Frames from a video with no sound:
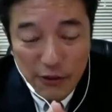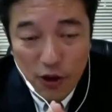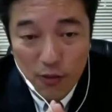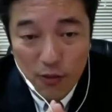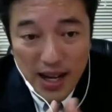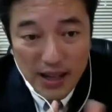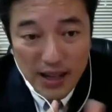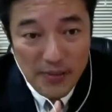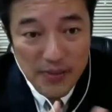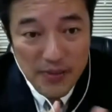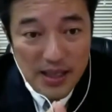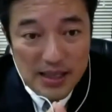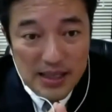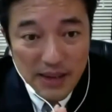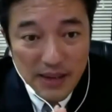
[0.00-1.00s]
former
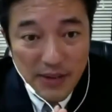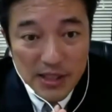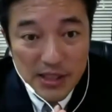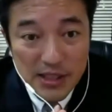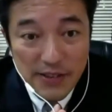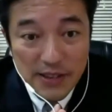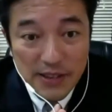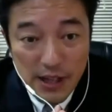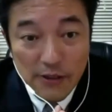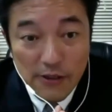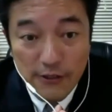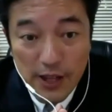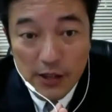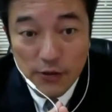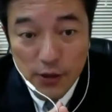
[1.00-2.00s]
Japanese
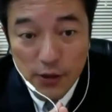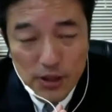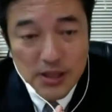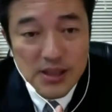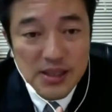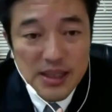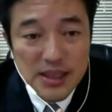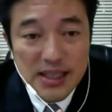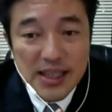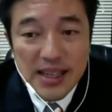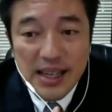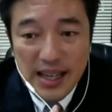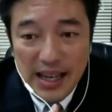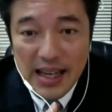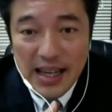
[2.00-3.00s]
Self-Defense Force.
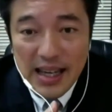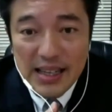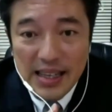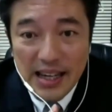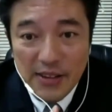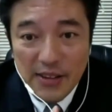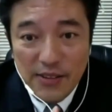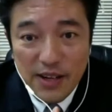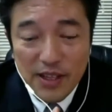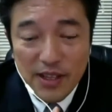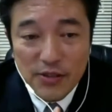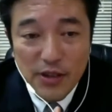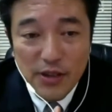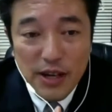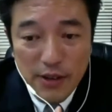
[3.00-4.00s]
And thank you
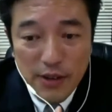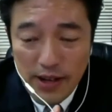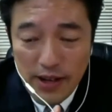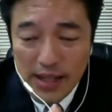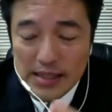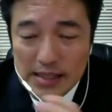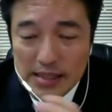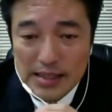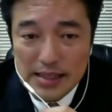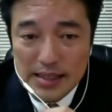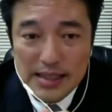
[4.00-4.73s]
very much for everyone.